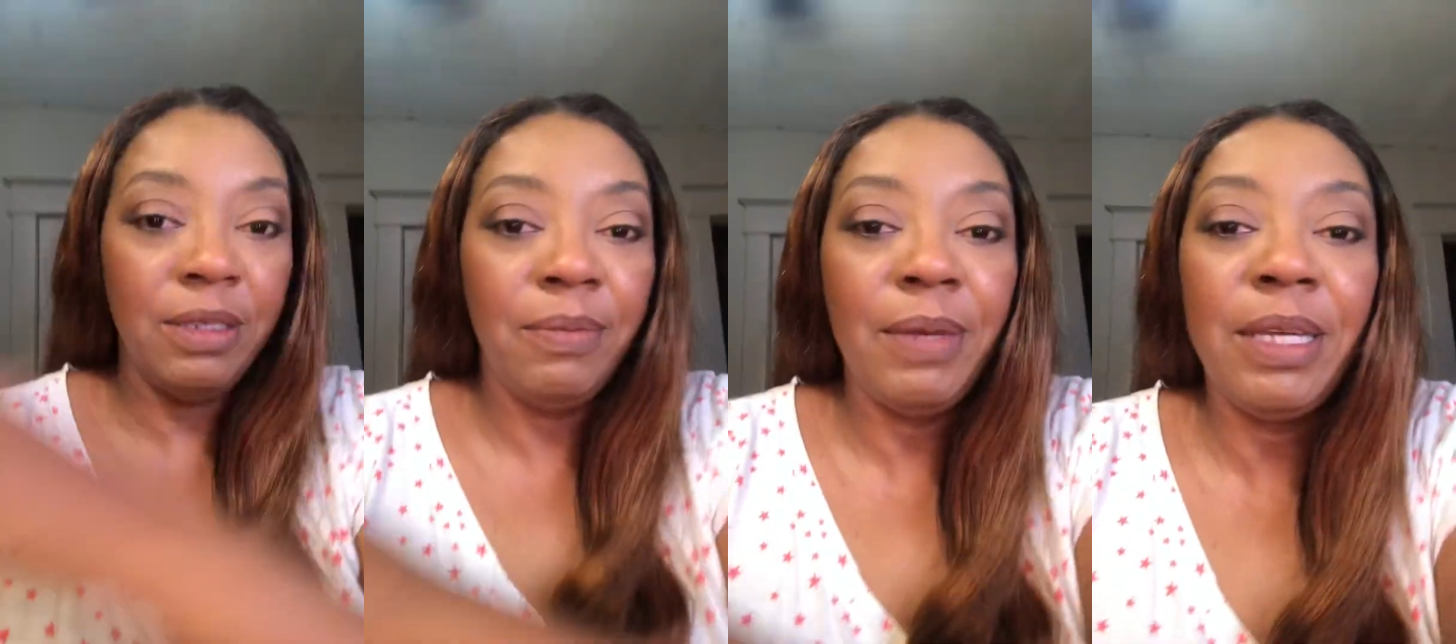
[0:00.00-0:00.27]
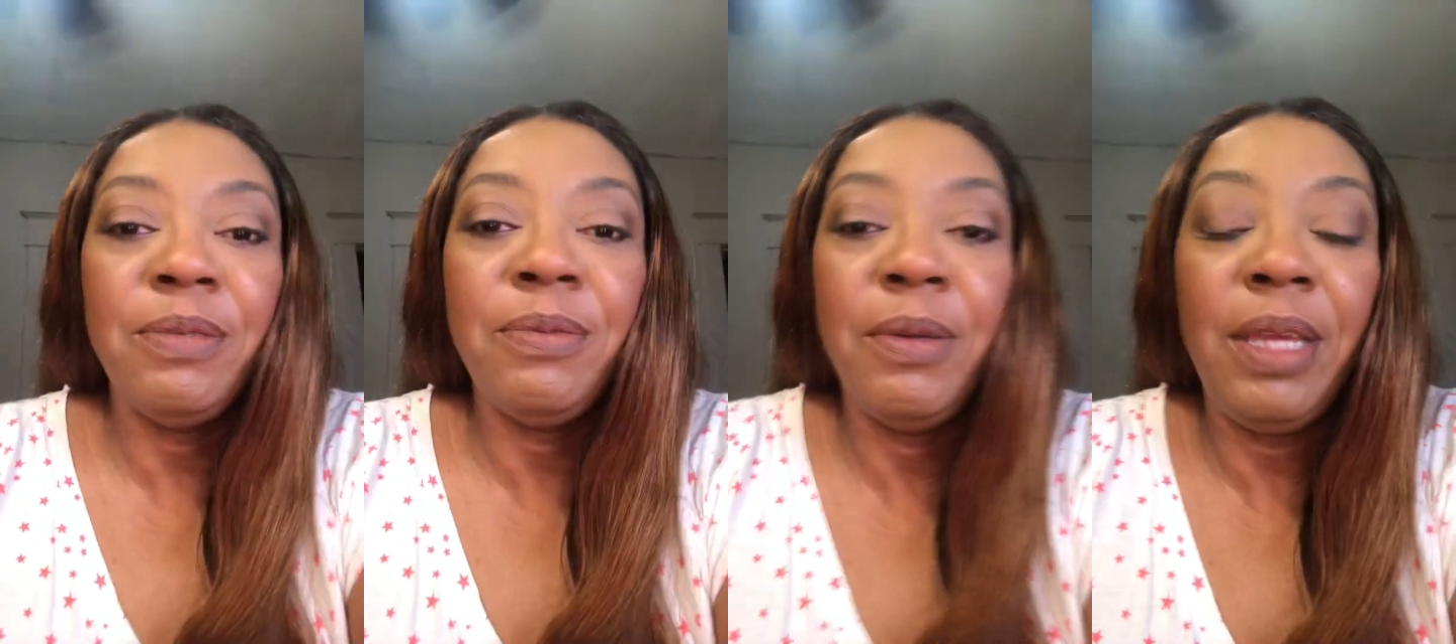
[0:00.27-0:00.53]
you
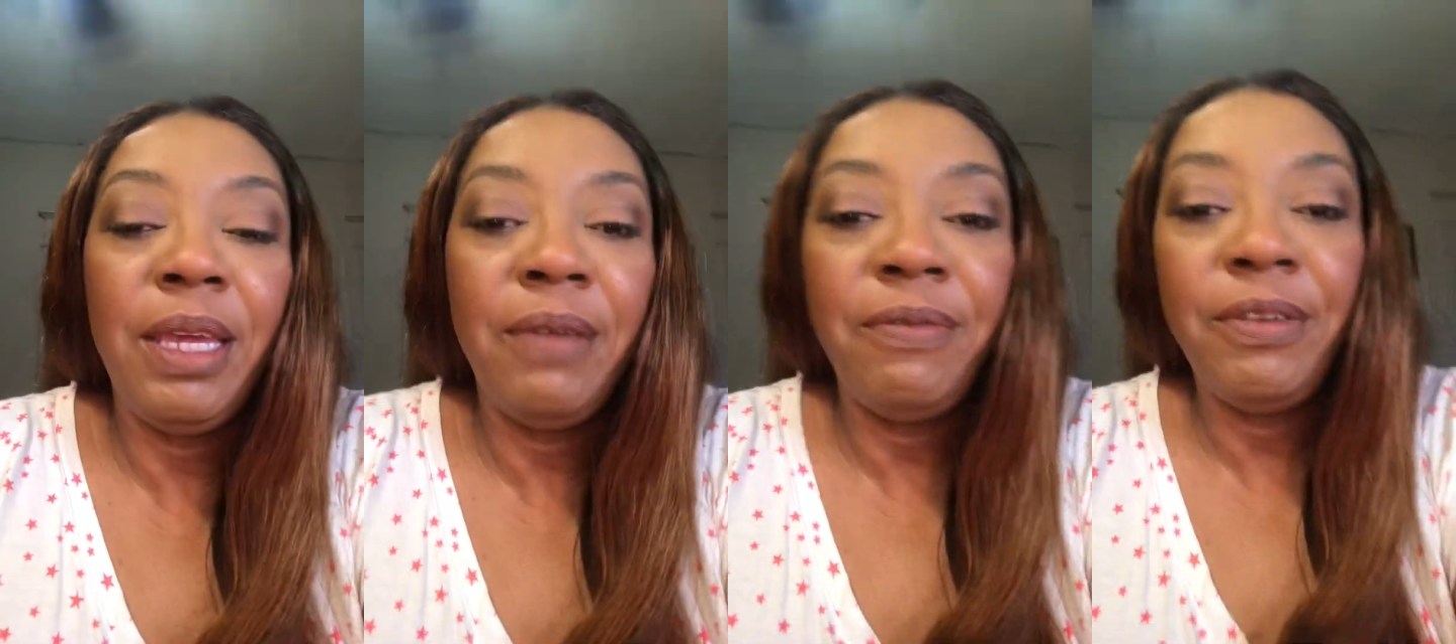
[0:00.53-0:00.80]
might as well have